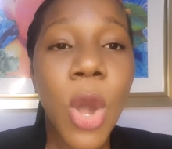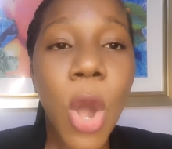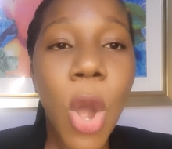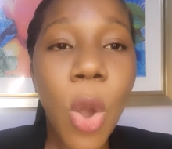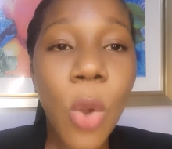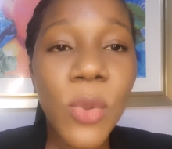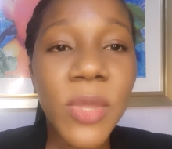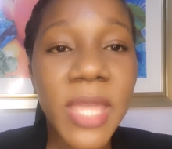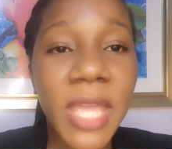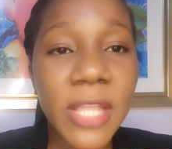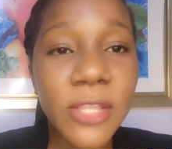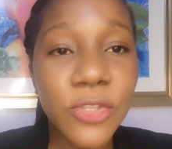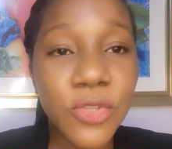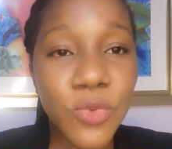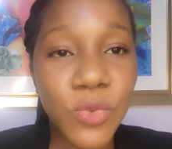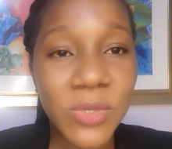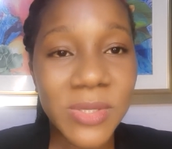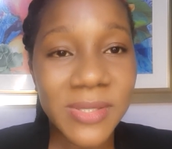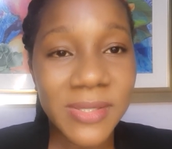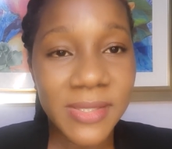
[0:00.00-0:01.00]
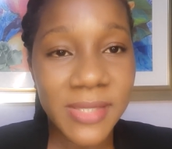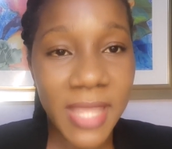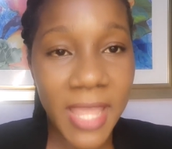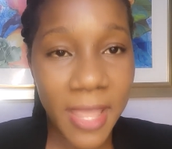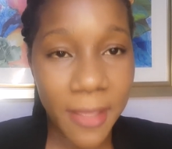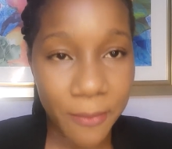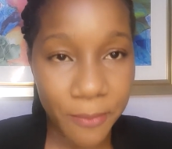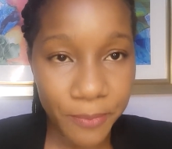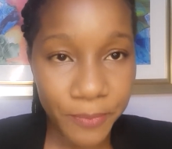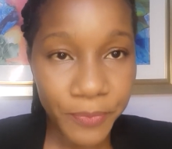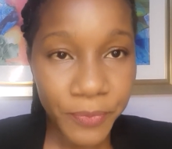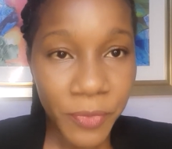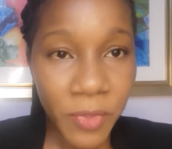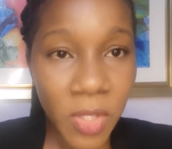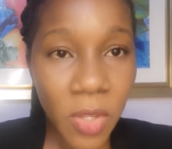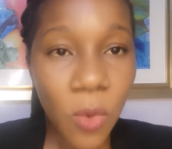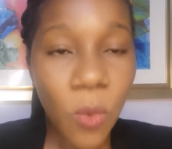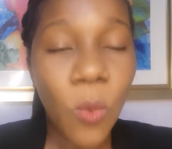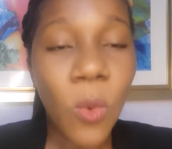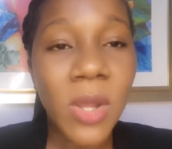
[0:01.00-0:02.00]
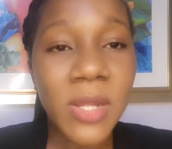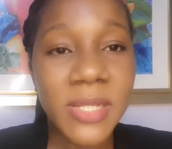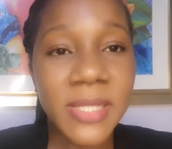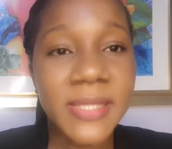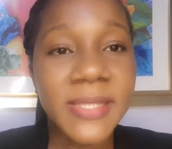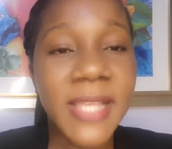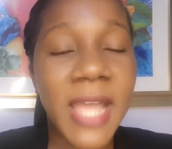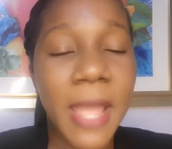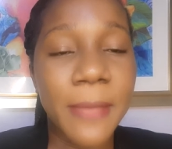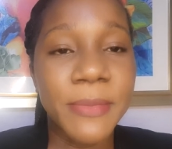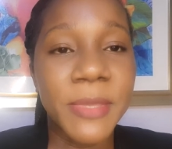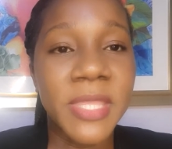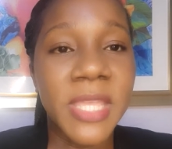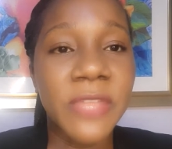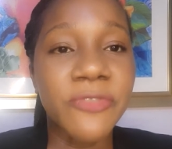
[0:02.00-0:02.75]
How can you stem what is happening?